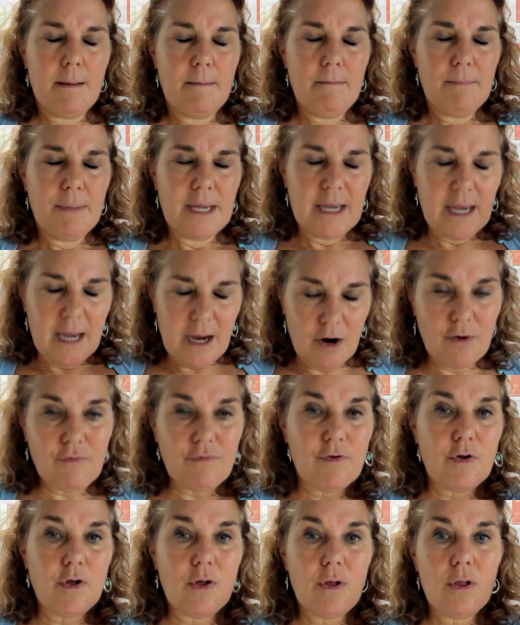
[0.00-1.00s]
be
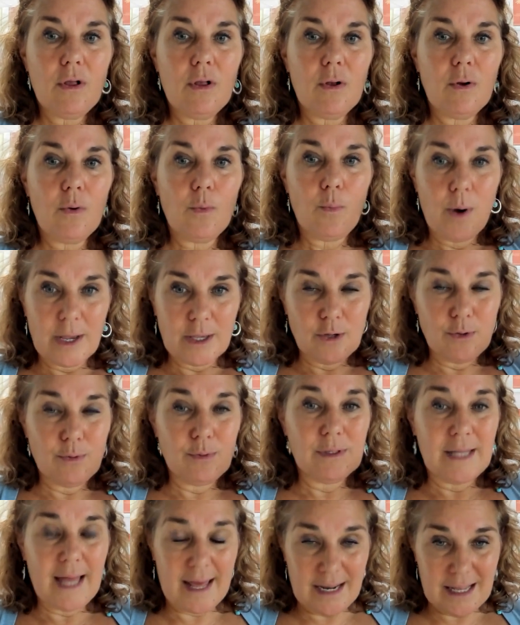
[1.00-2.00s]
careful what you
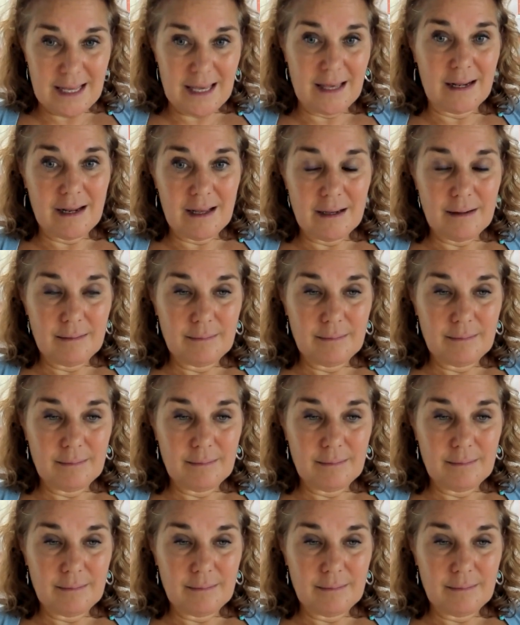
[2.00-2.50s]
let in.